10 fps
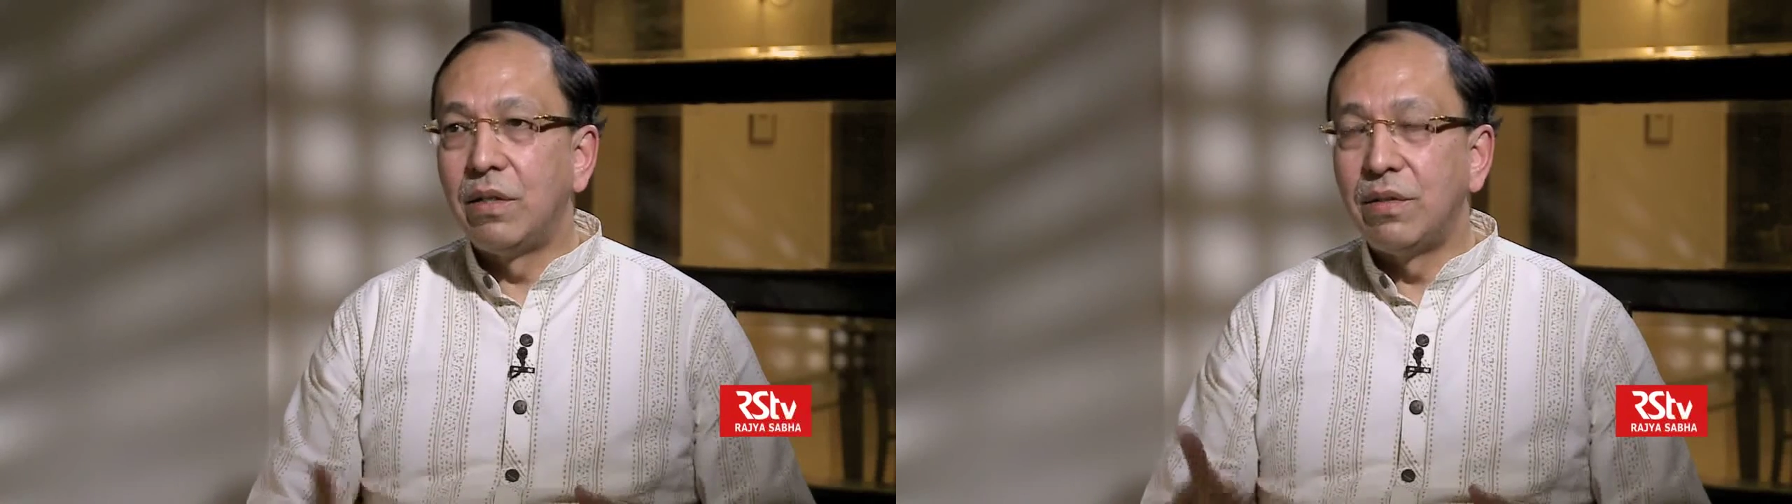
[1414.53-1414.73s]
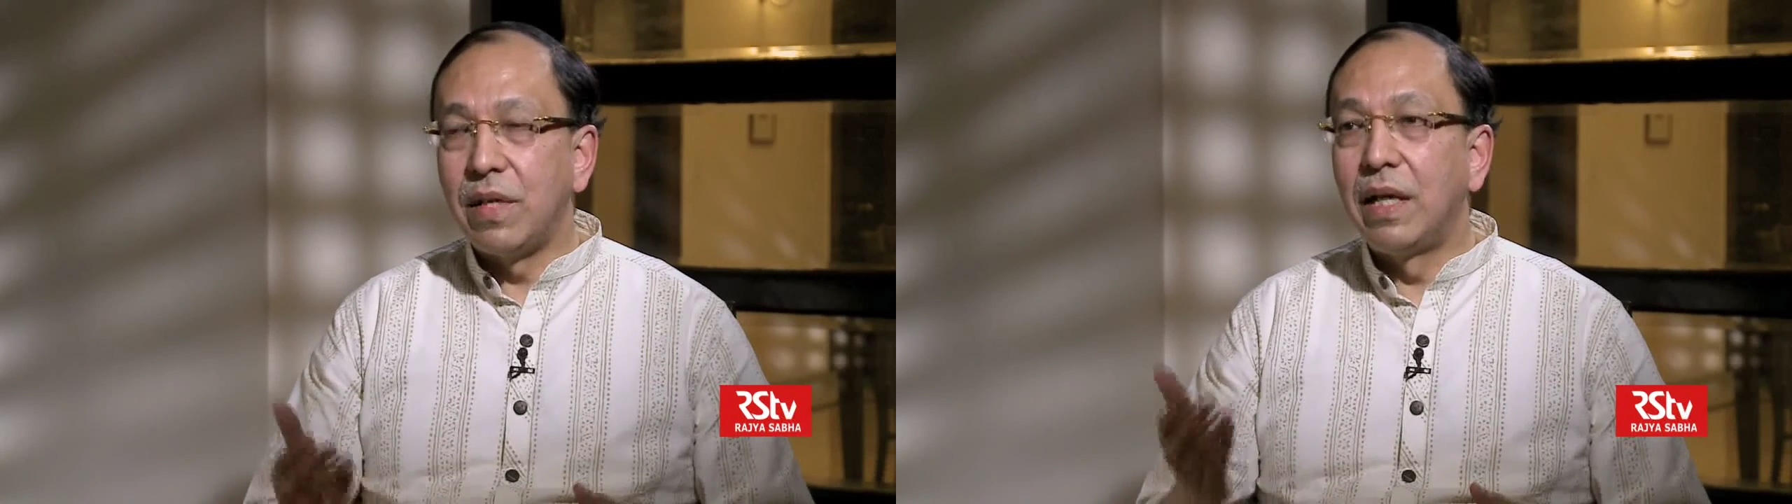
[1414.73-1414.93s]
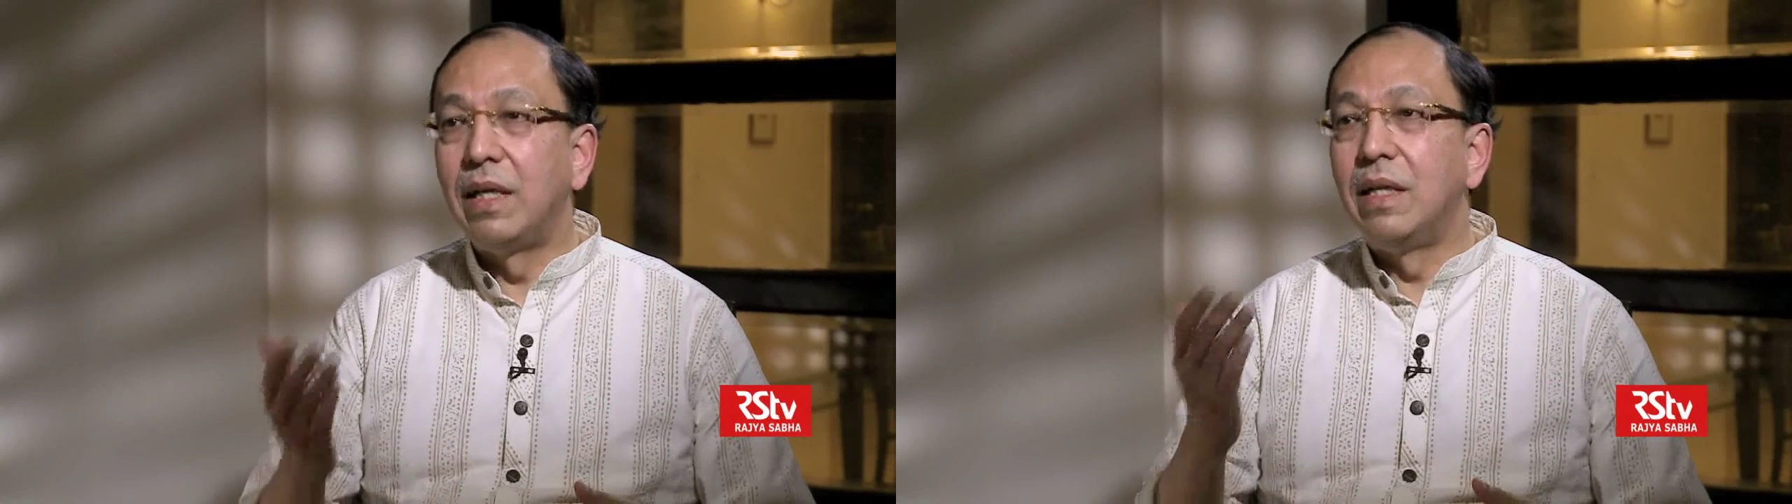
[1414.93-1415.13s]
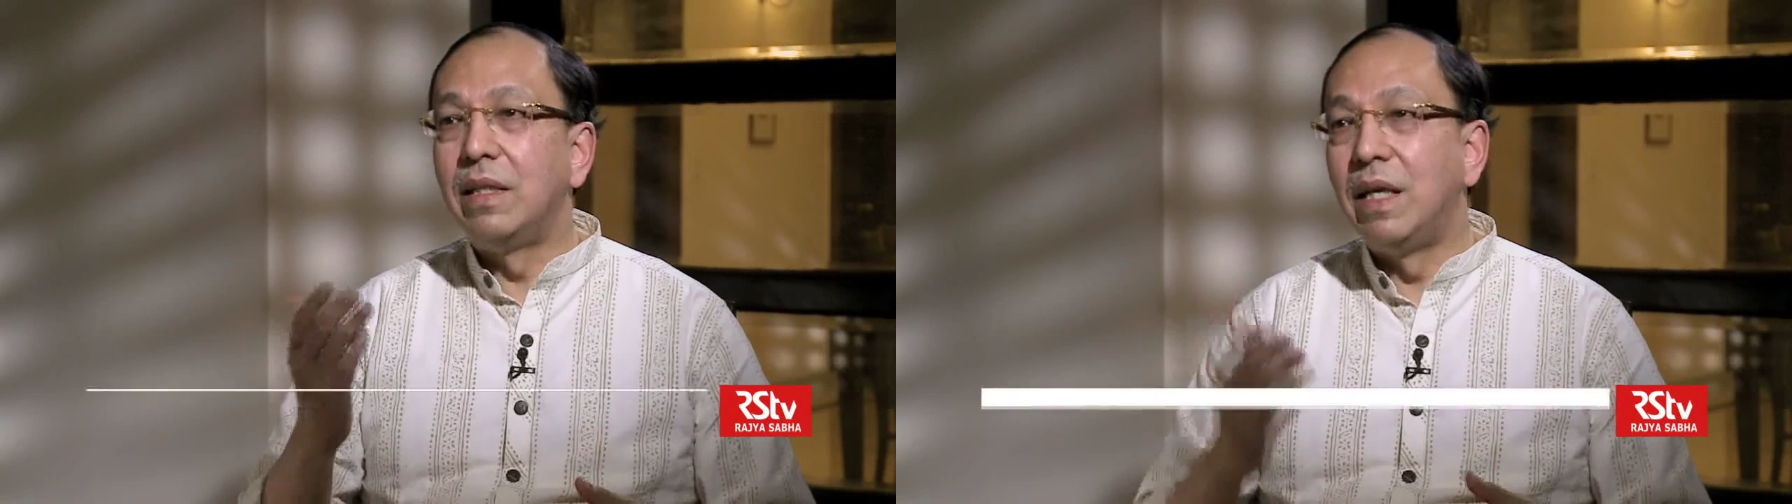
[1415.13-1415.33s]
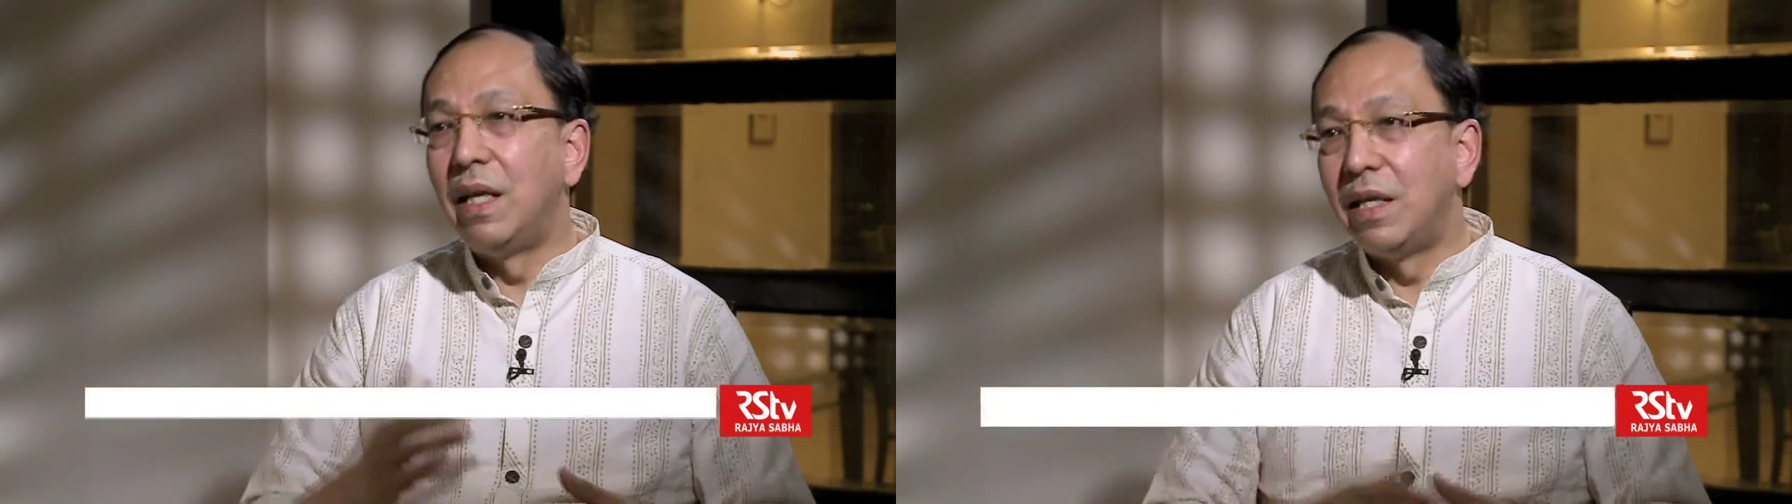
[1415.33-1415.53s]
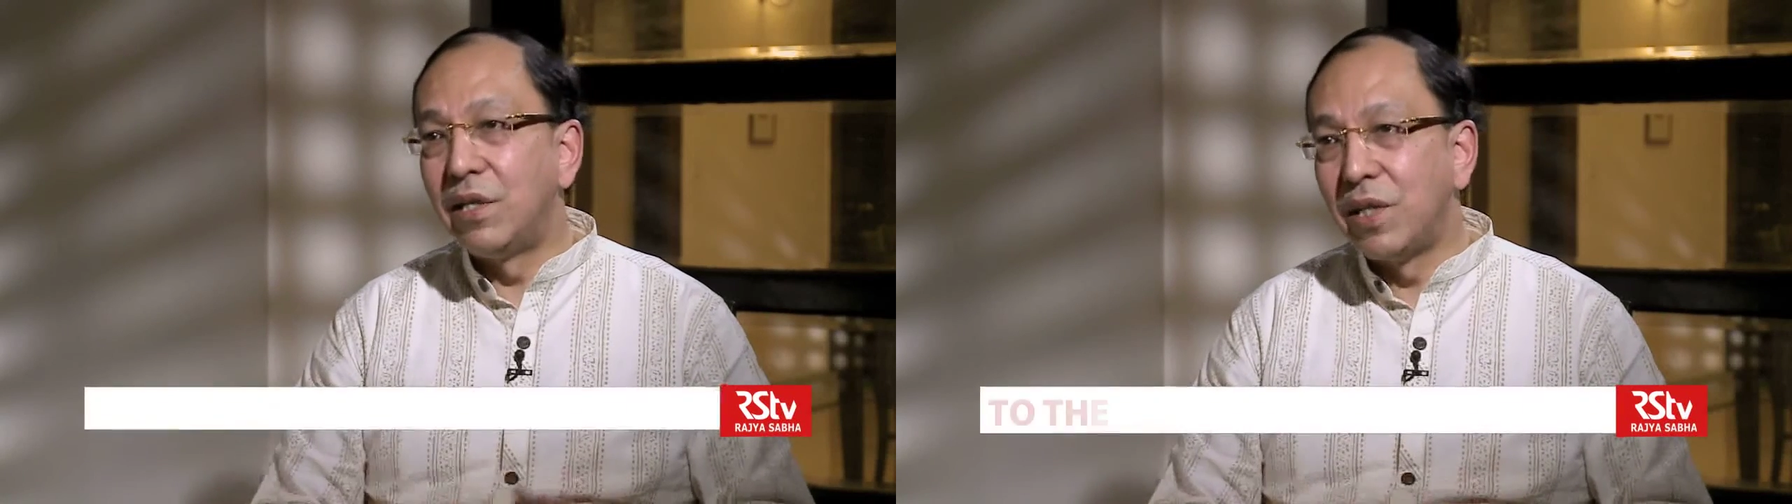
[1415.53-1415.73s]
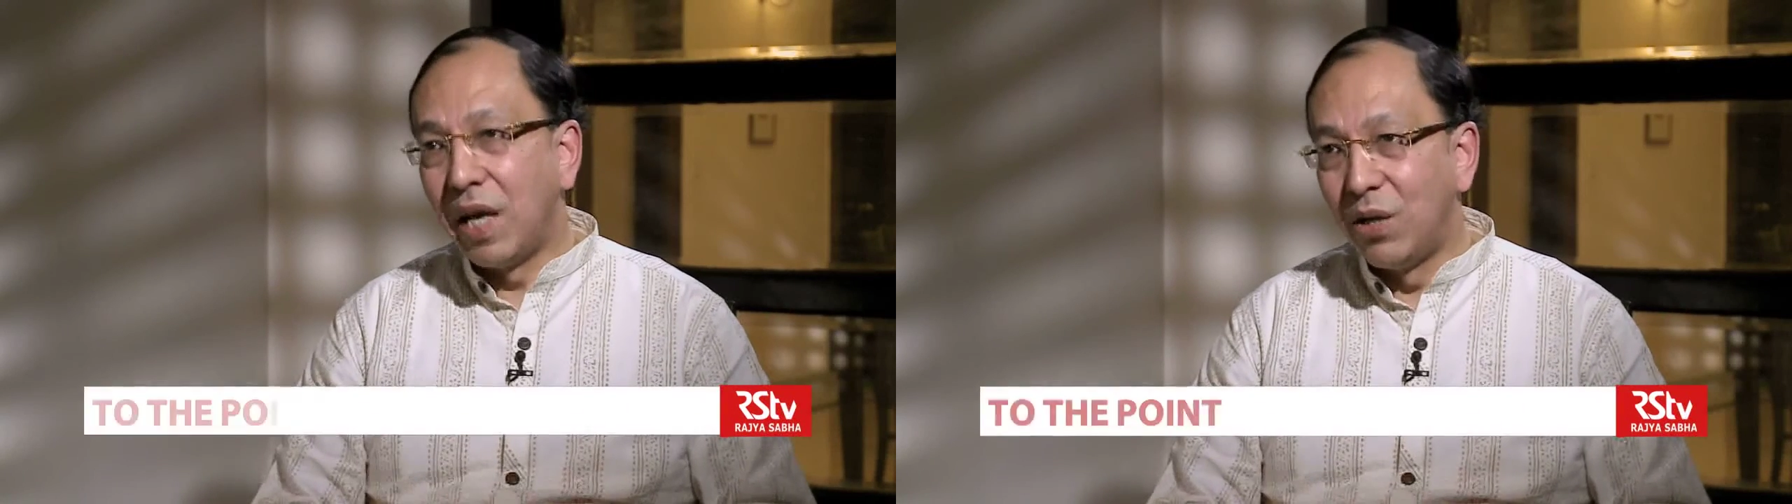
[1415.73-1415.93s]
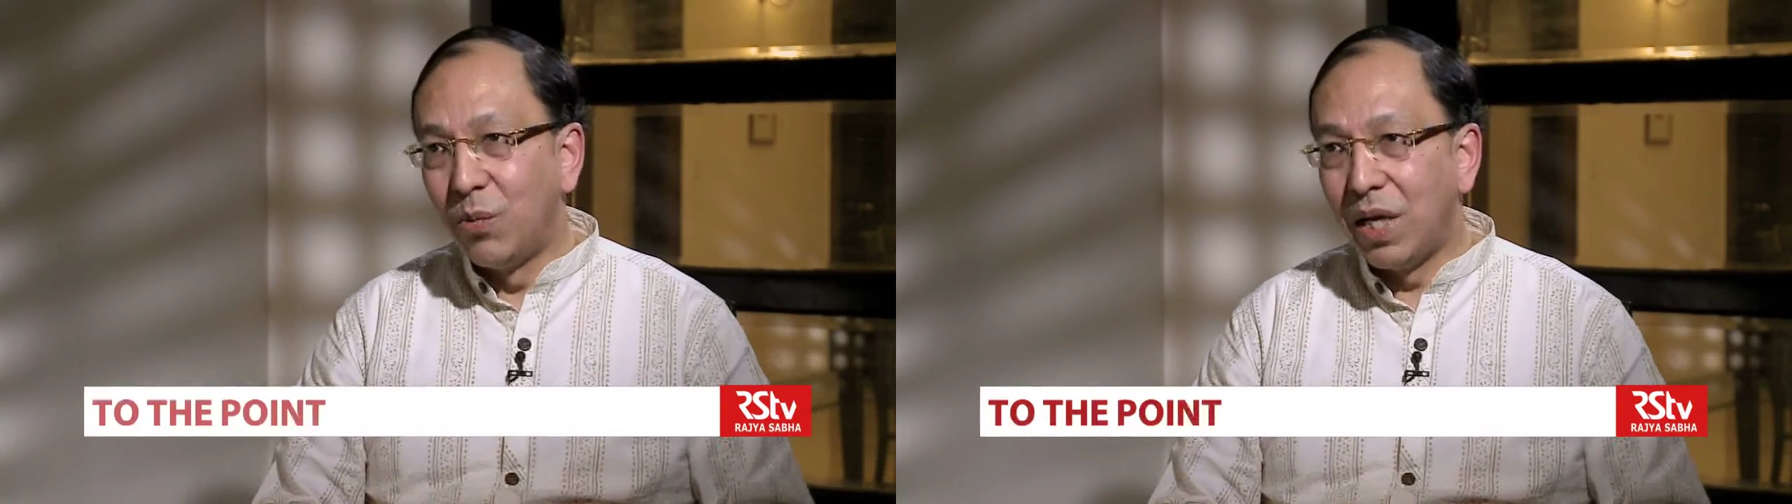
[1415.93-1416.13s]
Saigal Dhillan
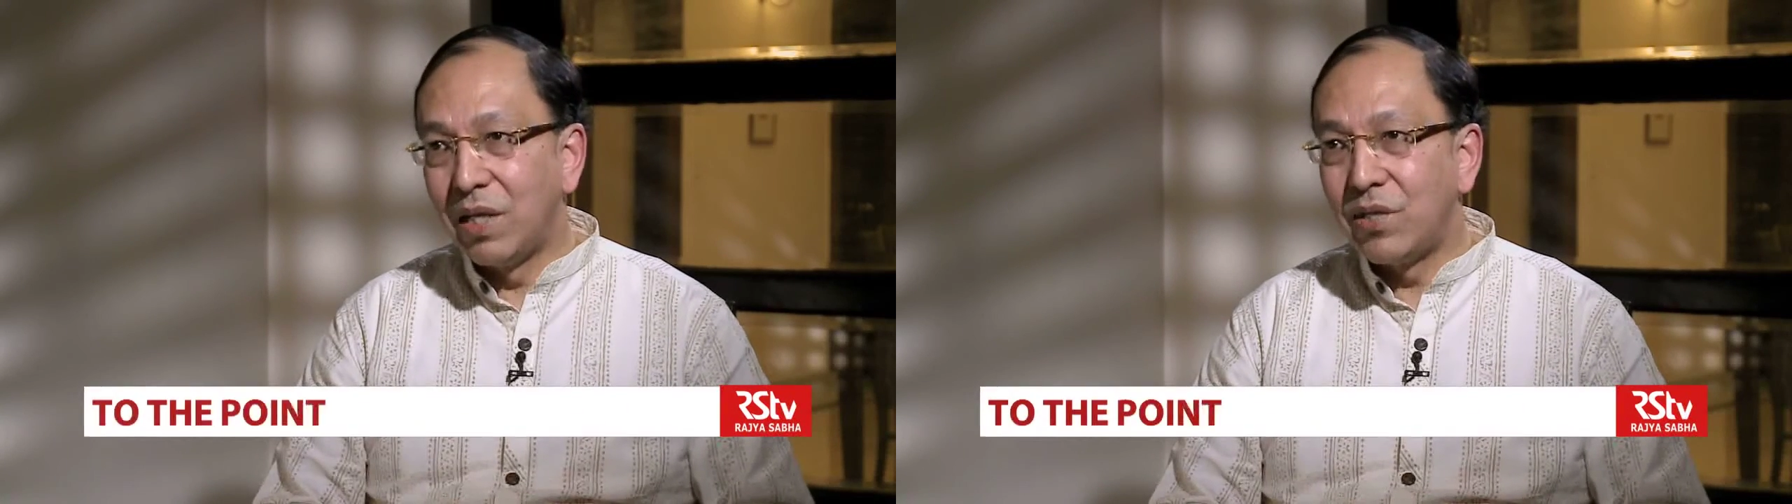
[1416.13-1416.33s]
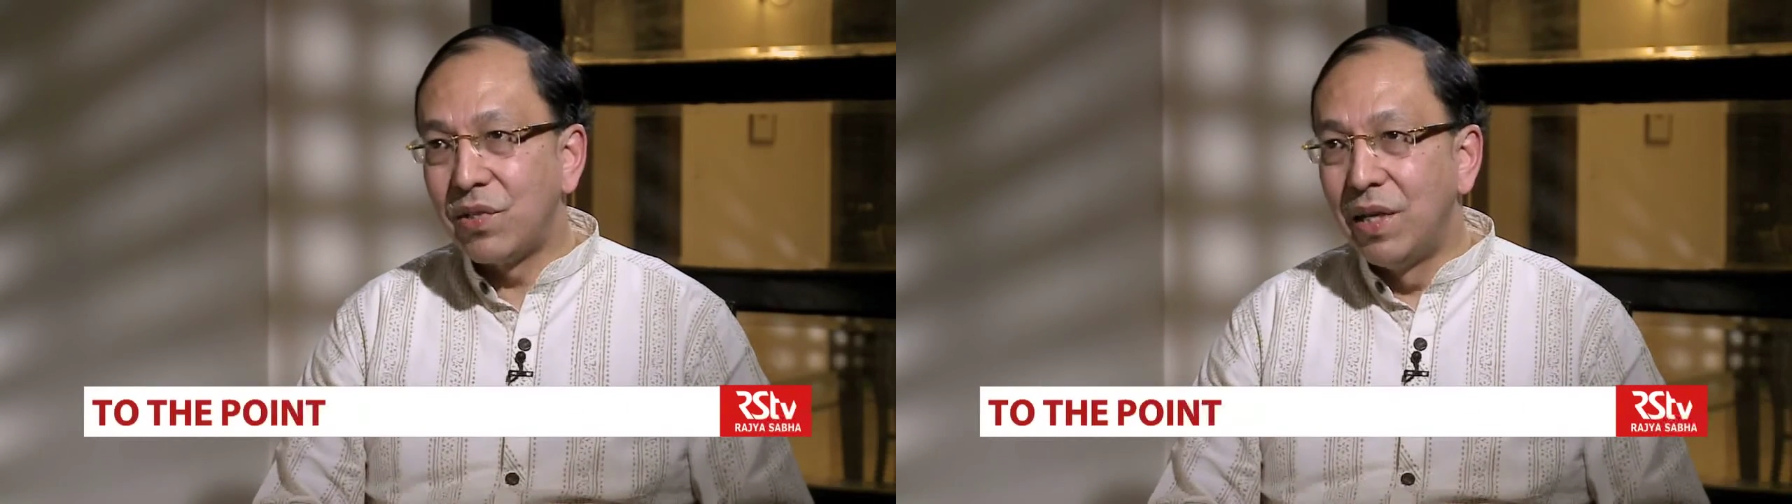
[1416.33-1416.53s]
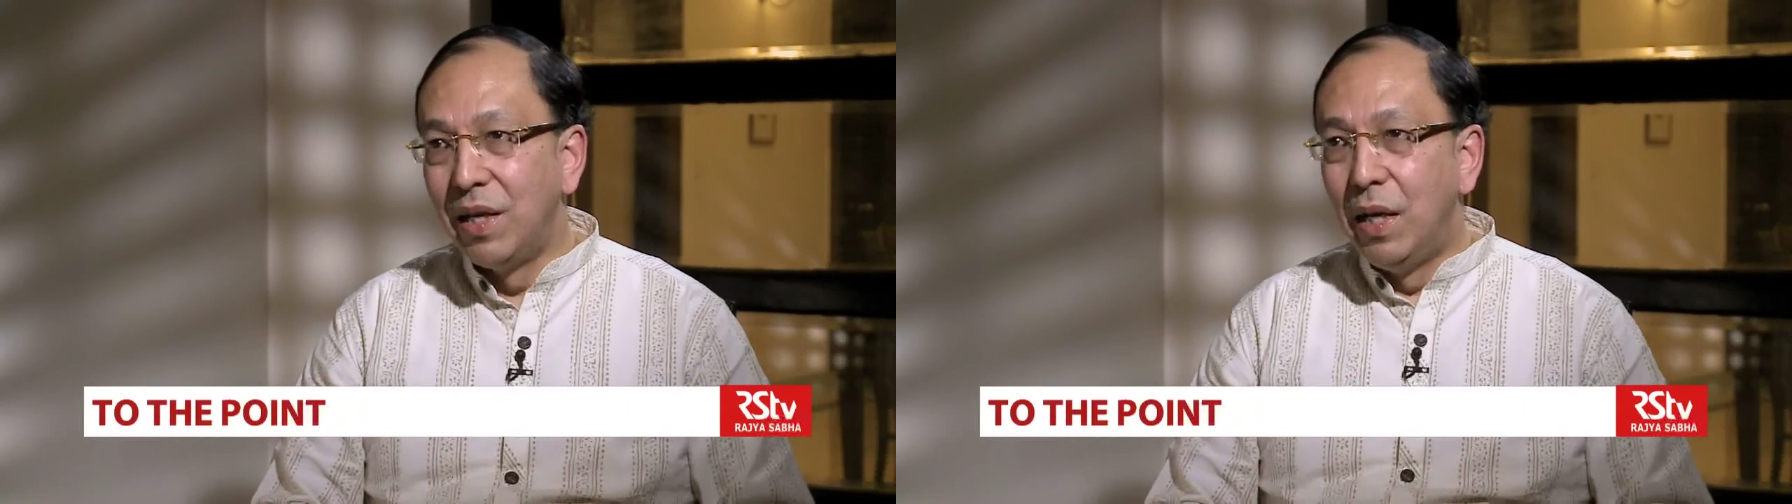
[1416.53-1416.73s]
Shah Nawaz.